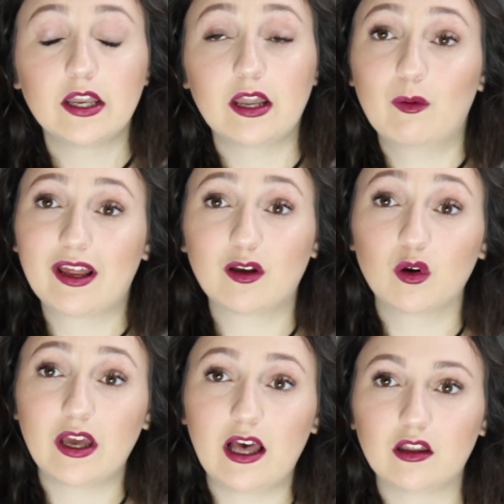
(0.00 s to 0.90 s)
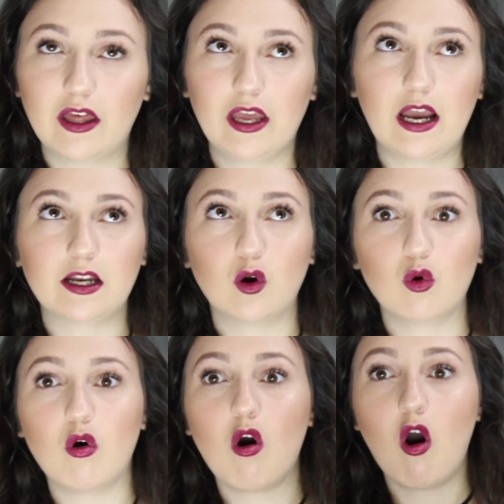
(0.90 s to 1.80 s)
Now when I go to LA, I
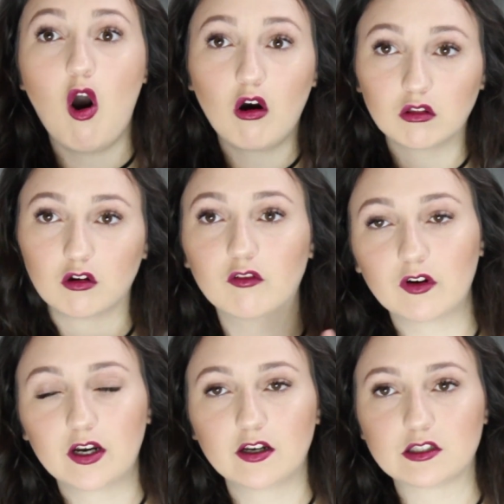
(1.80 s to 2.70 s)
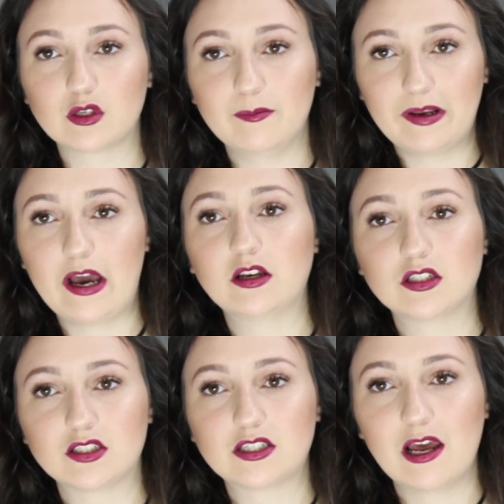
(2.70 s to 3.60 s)
go all over, so I'm not
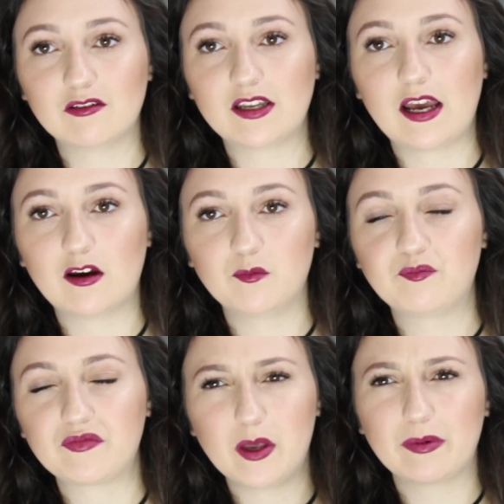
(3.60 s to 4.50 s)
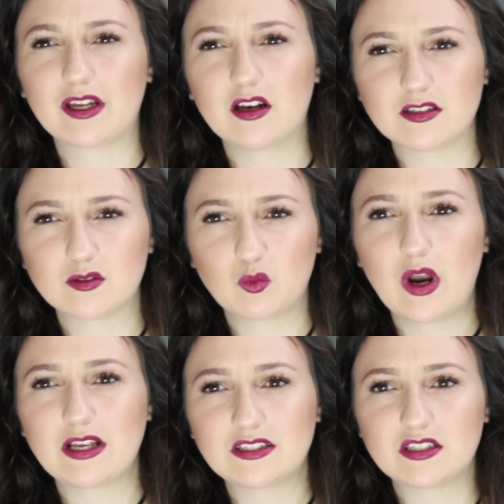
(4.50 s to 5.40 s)
just downtown. And my cousin
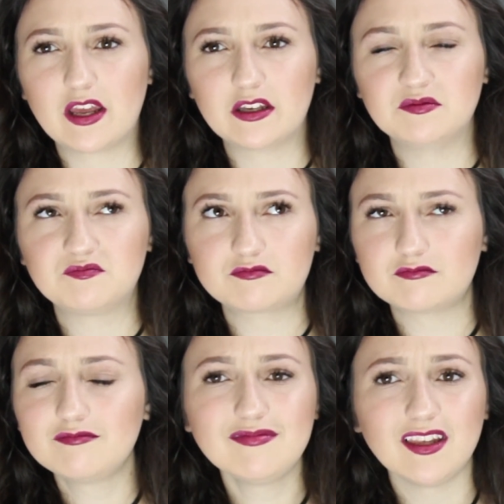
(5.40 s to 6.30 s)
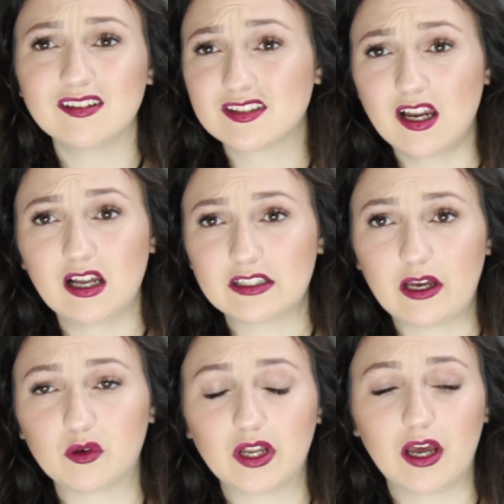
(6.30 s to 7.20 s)
where I stay is not
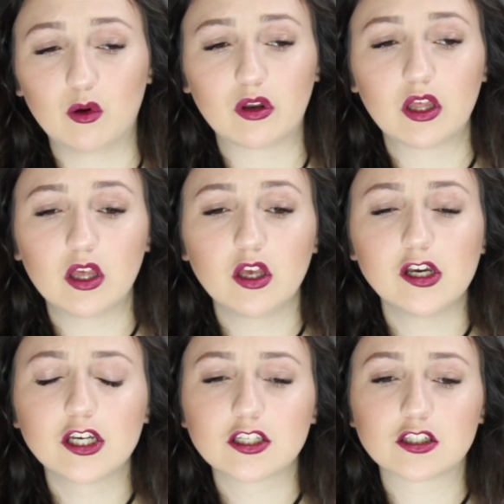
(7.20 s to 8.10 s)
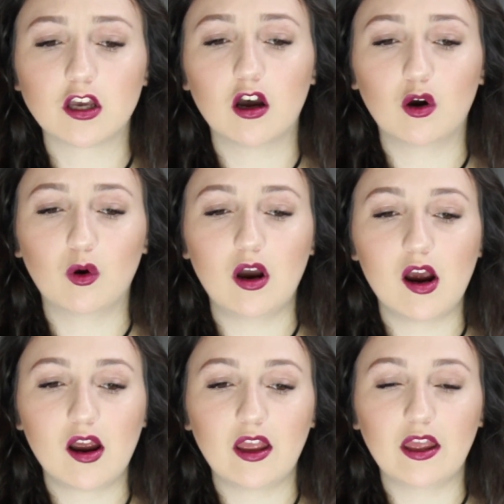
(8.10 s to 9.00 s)
downtown. So
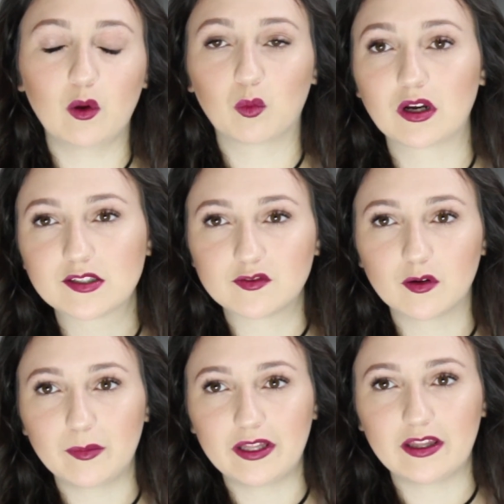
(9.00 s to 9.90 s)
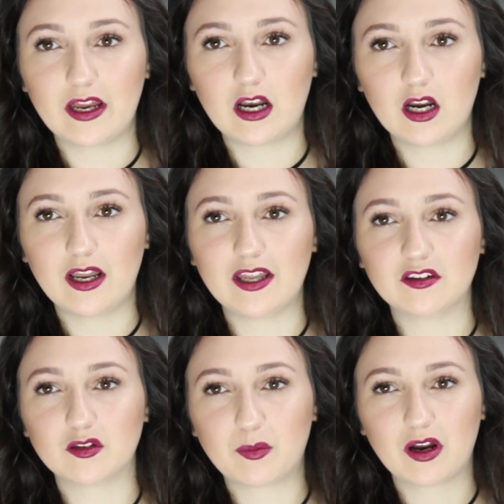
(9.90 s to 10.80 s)
it works for me there,
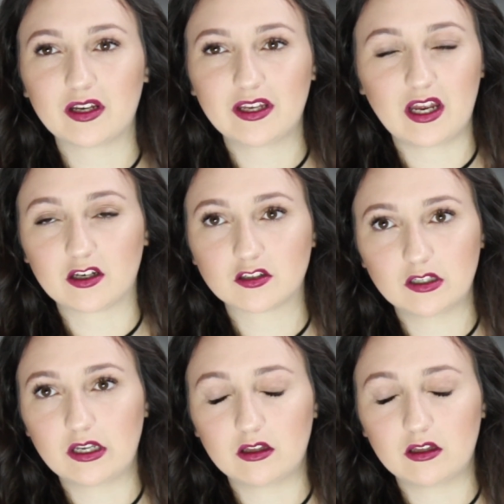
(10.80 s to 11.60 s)
and the parking actually in